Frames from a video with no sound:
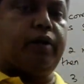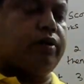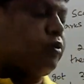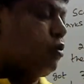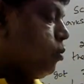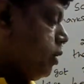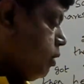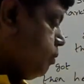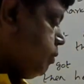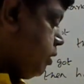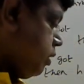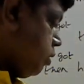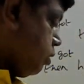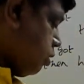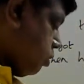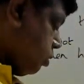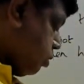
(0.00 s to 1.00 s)
So
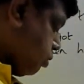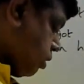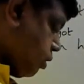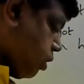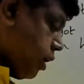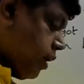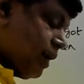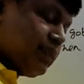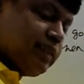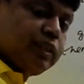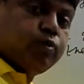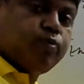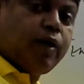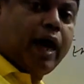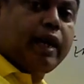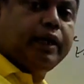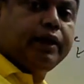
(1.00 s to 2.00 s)
whenever your x is
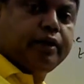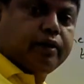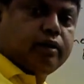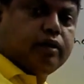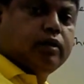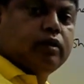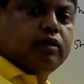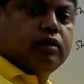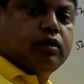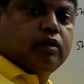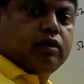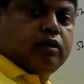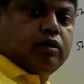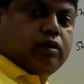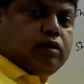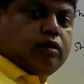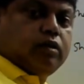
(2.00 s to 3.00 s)
valid
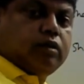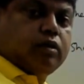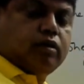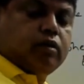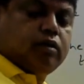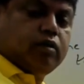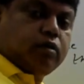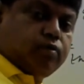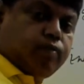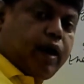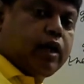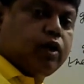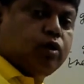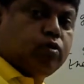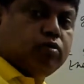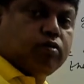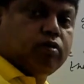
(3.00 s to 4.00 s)

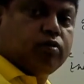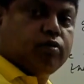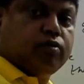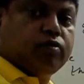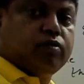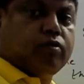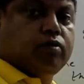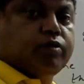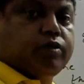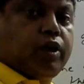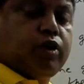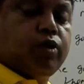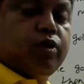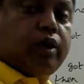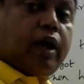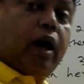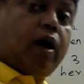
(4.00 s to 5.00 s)
value, then it
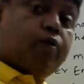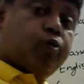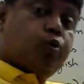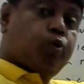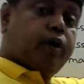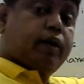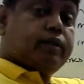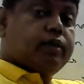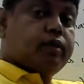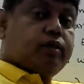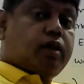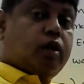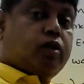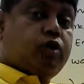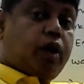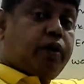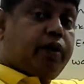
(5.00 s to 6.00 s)
will have two cases.
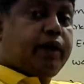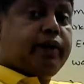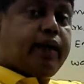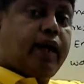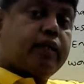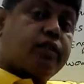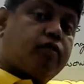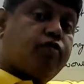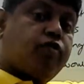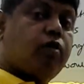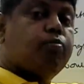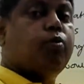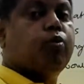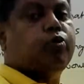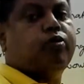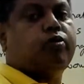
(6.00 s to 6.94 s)
You have to write the answer for both.